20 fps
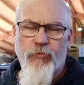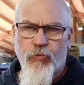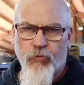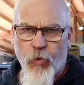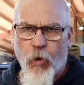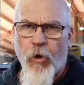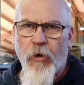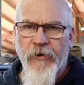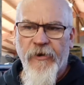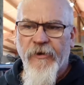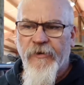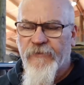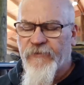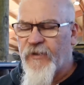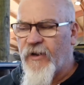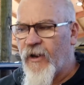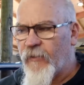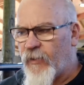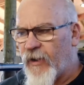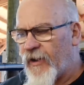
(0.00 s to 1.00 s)
rod, if you
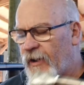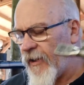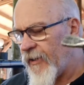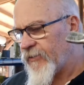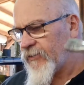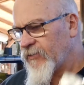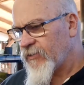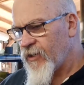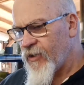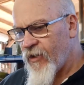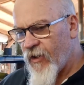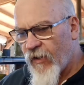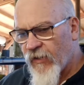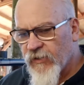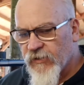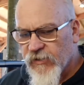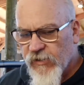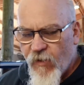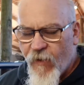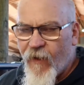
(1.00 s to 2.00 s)
know what I mean,
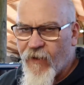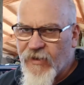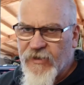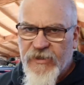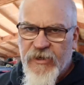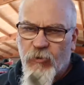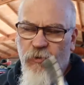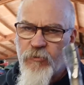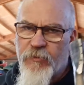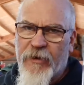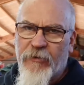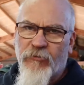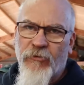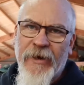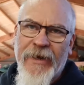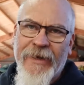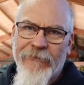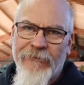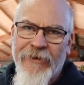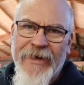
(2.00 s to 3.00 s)
because that would be
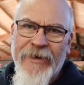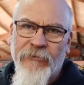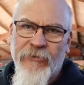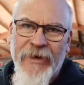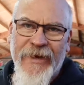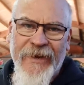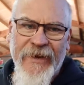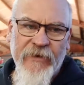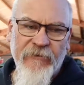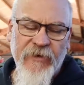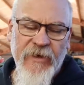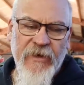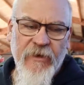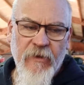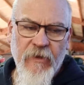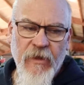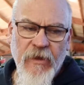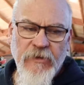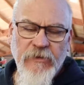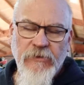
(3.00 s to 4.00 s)
really, really, really heavy
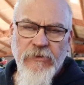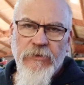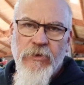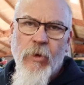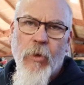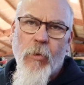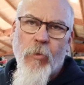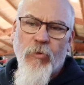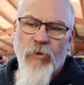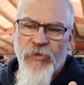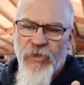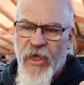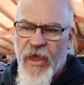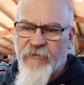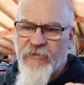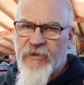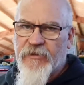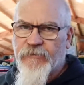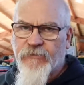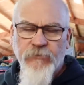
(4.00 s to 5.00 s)
with
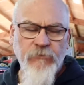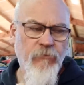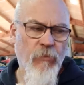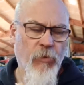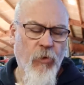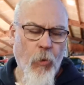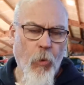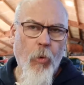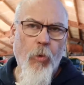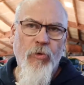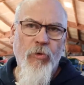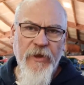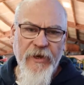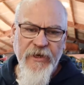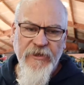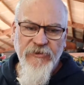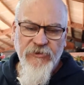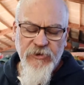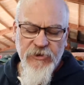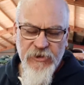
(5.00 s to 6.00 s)
having all that
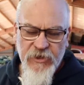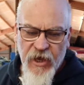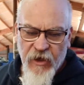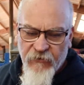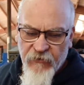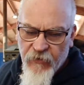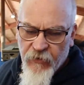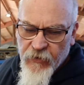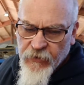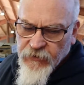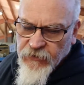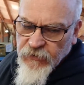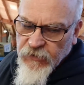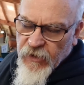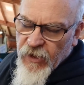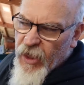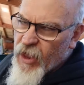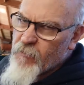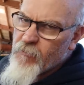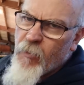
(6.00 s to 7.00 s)
extra stuff.
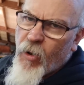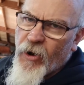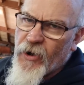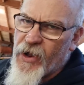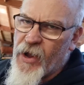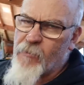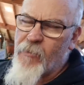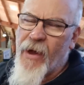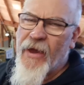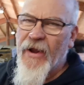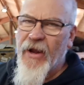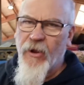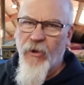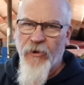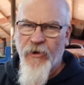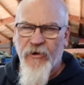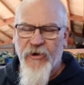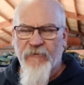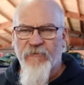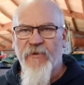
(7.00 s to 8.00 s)
It might not make a lot
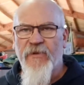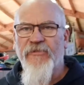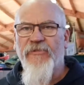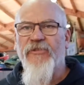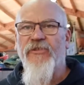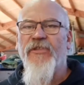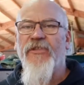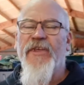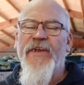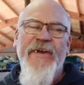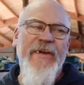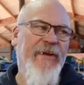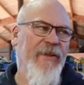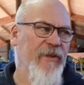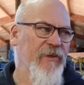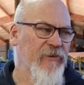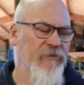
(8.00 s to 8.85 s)
of difference at the end of the